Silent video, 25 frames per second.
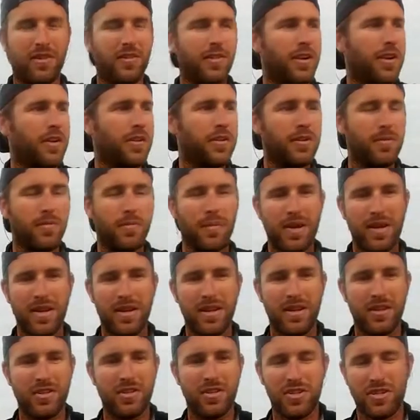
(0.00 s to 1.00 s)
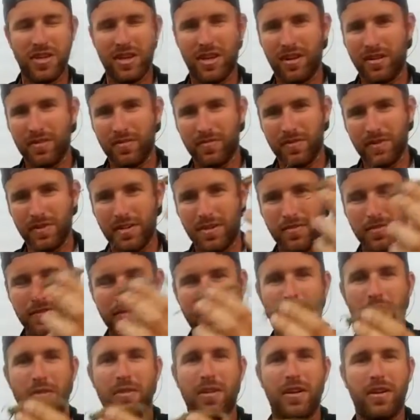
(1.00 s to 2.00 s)
rig around, your bait is just kind of free
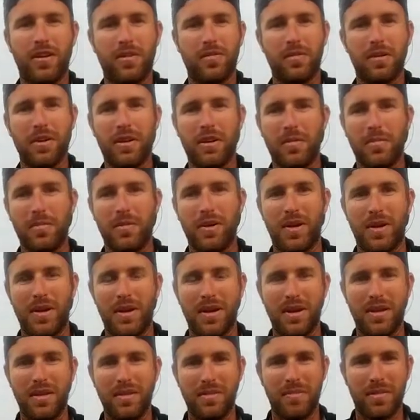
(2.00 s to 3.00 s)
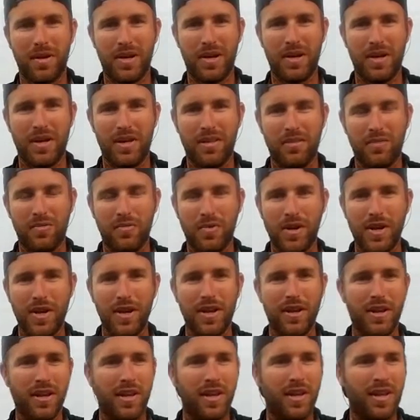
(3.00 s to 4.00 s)
floating around behind the
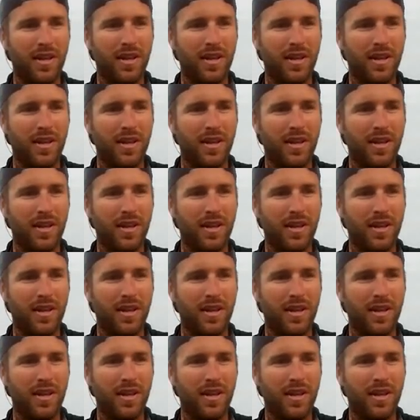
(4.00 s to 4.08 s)
weight,